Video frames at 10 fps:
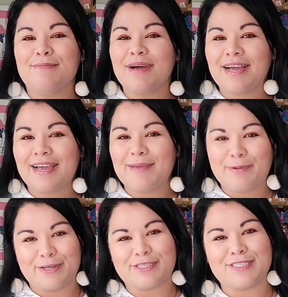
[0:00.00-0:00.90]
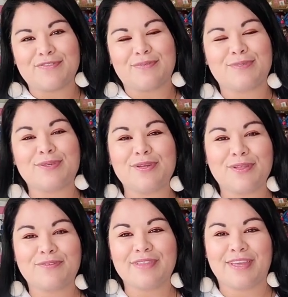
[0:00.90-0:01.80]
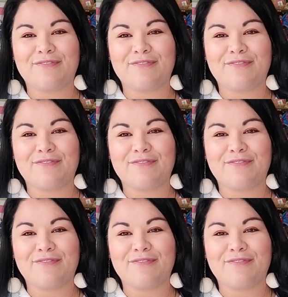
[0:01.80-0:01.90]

my purchase from Stoney Clover